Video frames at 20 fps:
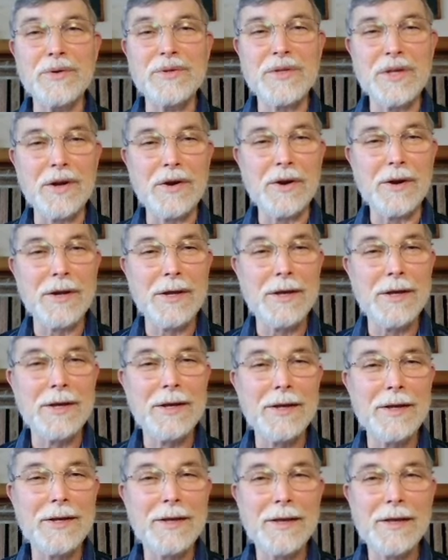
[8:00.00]
is there.
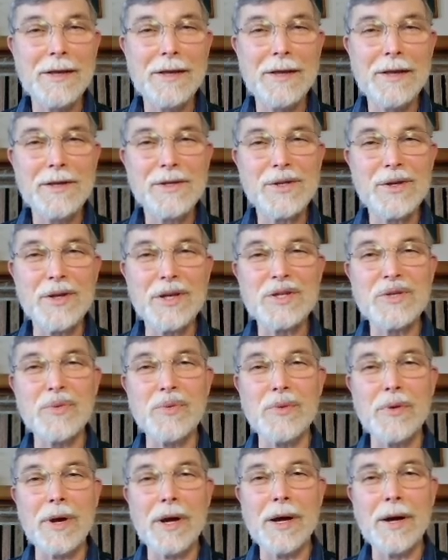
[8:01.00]
So let's
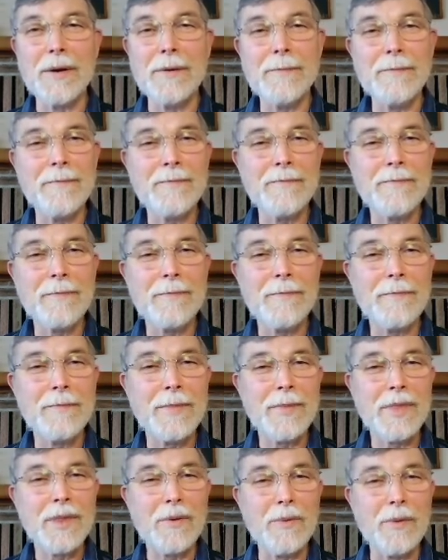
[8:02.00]

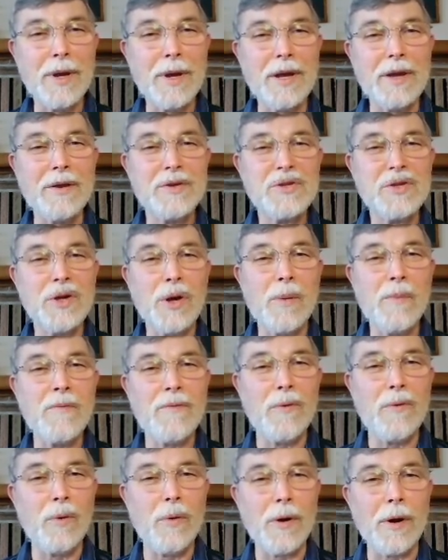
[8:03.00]
read Psalm
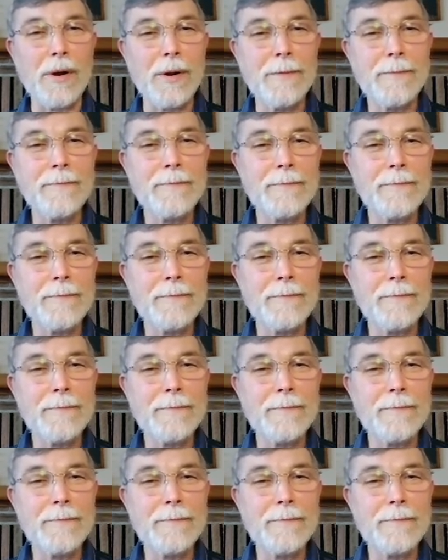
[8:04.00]
4.